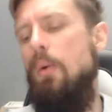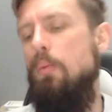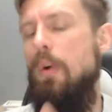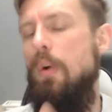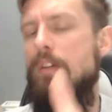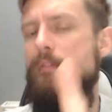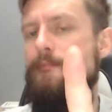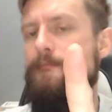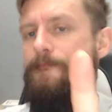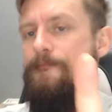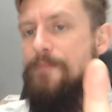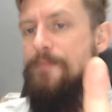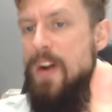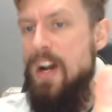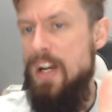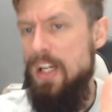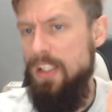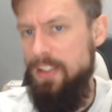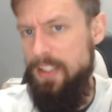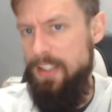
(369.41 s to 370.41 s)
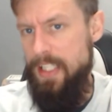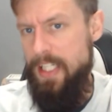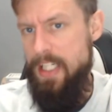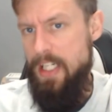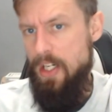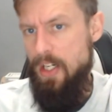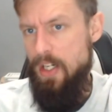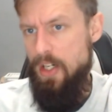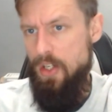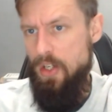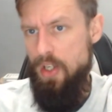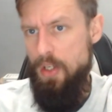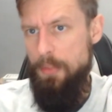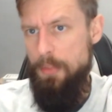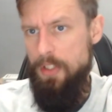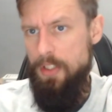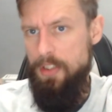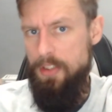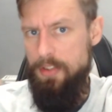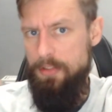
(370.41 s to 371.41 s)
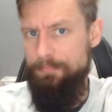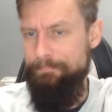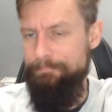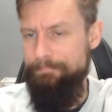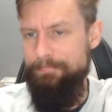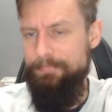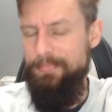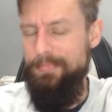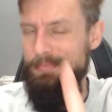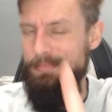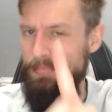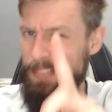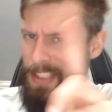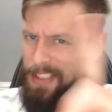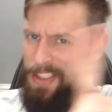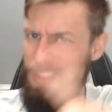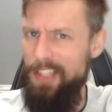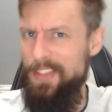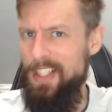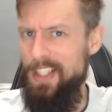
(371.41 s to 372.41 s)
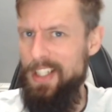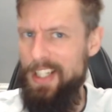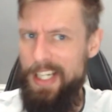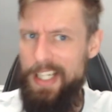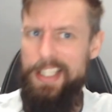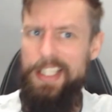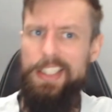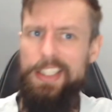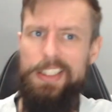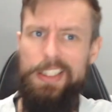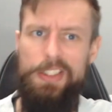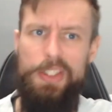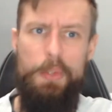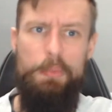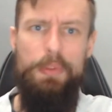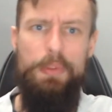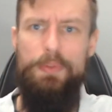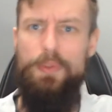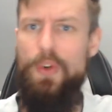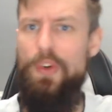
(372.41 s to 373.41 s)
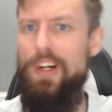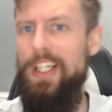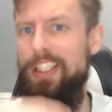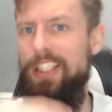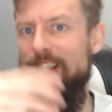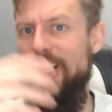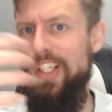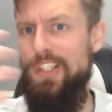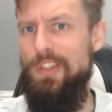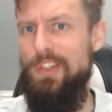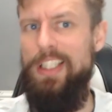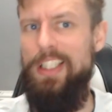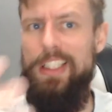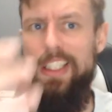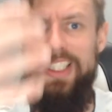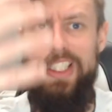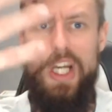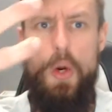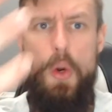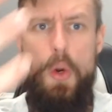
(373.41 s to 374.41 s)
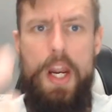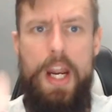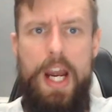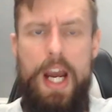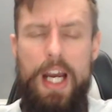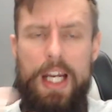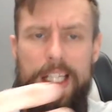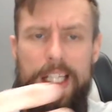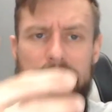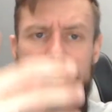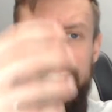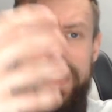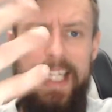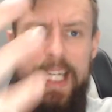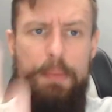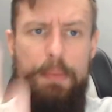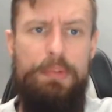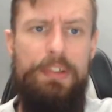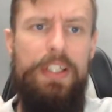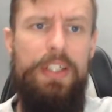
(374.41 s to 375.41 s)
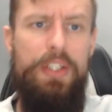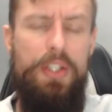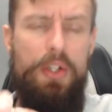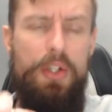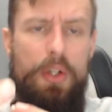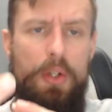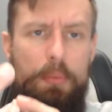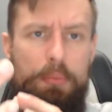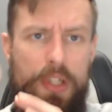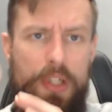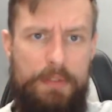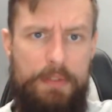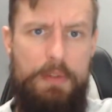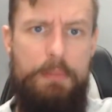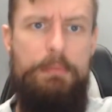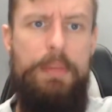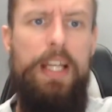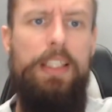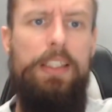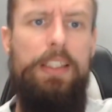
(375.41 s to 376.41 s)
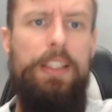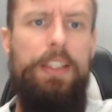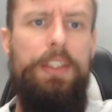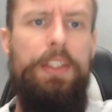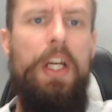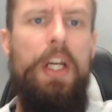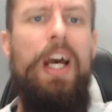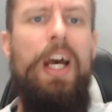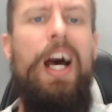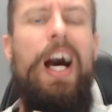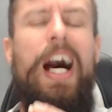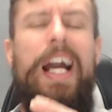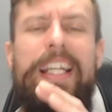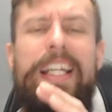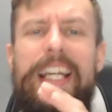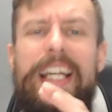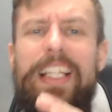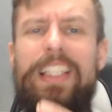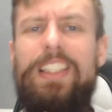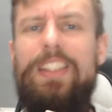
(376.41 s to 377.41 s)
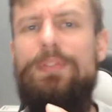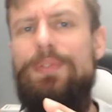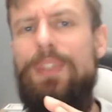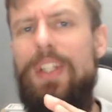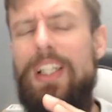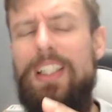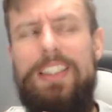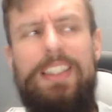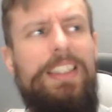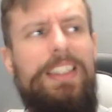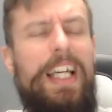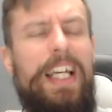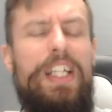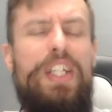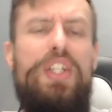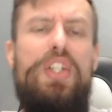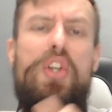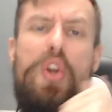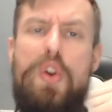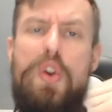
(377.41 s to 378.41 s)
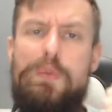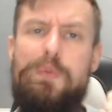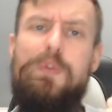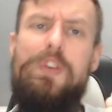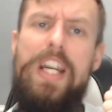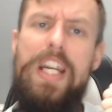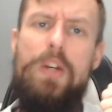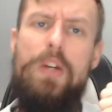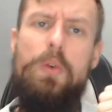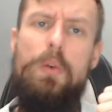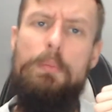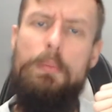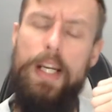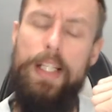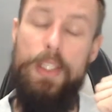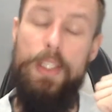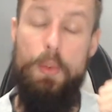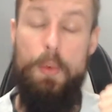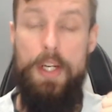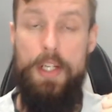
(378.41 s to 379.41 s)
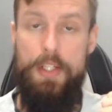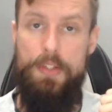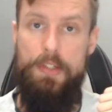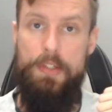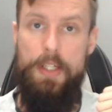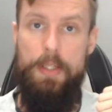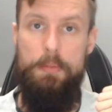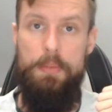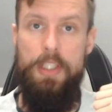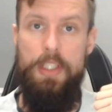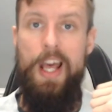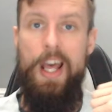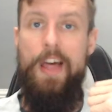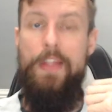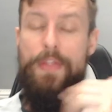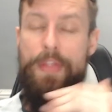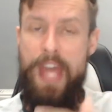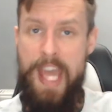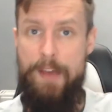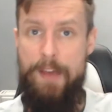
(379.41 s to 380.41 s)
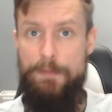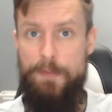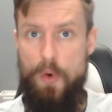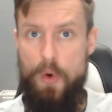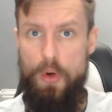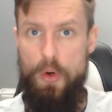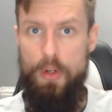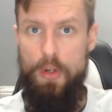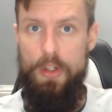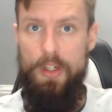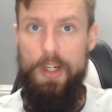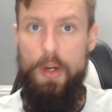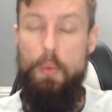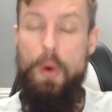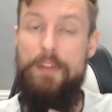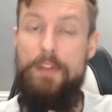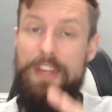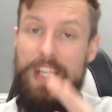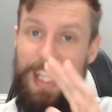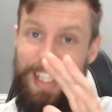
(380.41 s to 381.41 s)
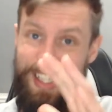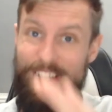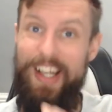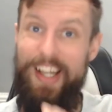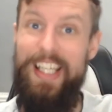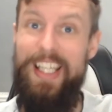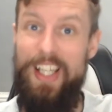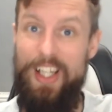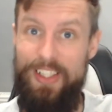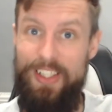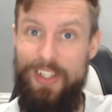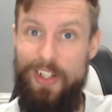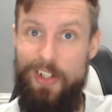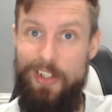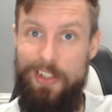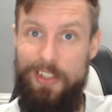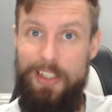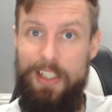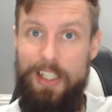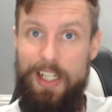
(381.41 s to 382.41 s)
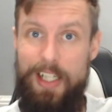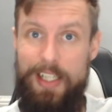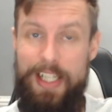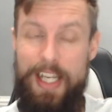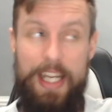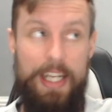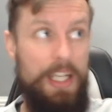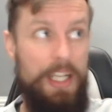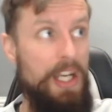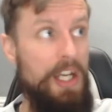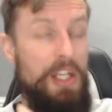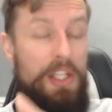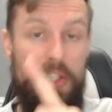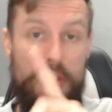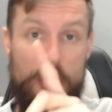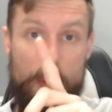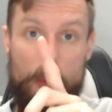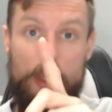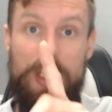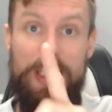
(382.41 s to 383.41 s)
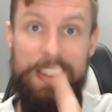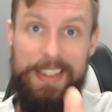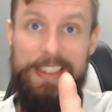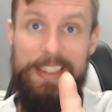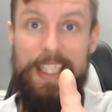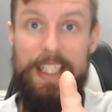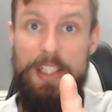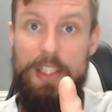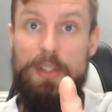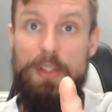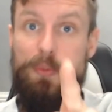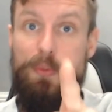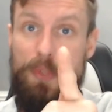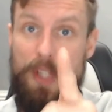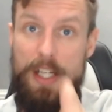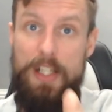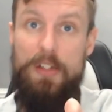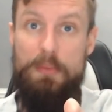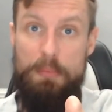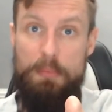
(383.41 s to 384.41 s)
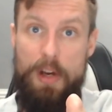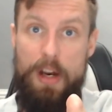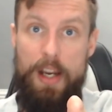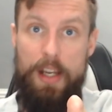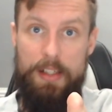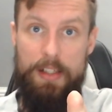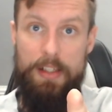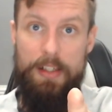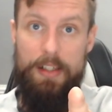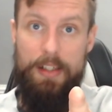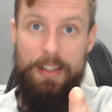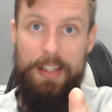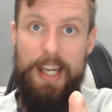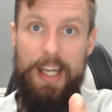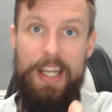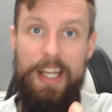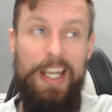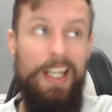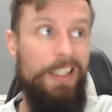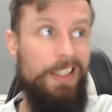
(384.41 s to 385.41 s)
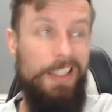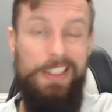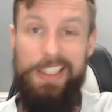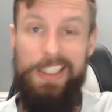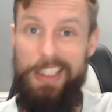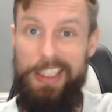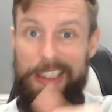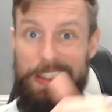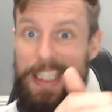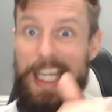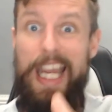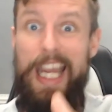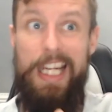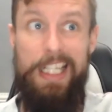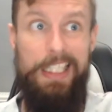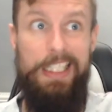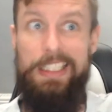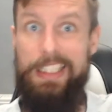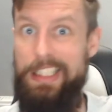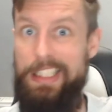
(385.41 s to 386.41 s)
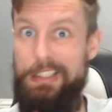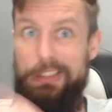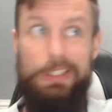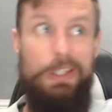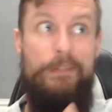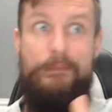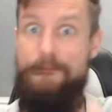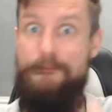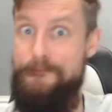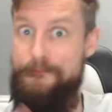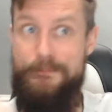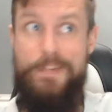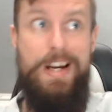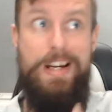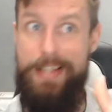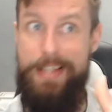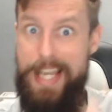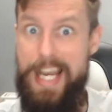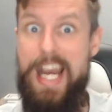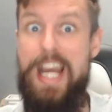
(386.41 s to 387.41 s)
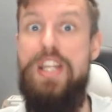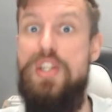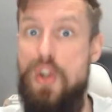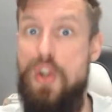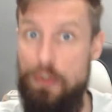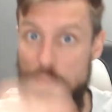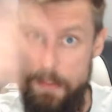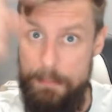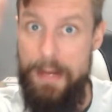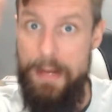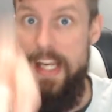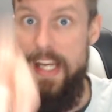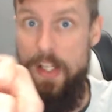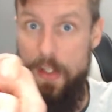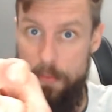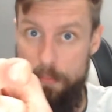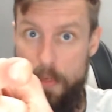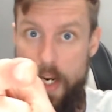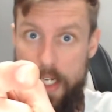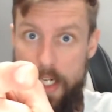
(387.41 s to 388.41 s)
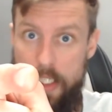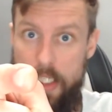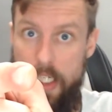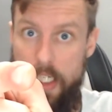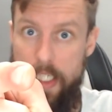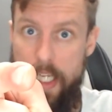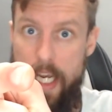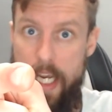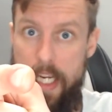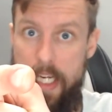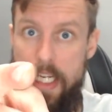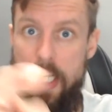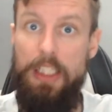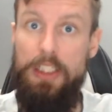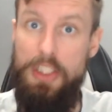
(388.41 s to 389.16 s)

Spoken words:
Well, firstly, Anonymous, there's something that I need to do before I digress and go get deeper into your private message. I need to firstly say you frequent my Twitch streams, therefore, whether you like it or not, okay, you are considered a friend of mine, okay? So technically or not, fuck that, you're a mate of mine, okay?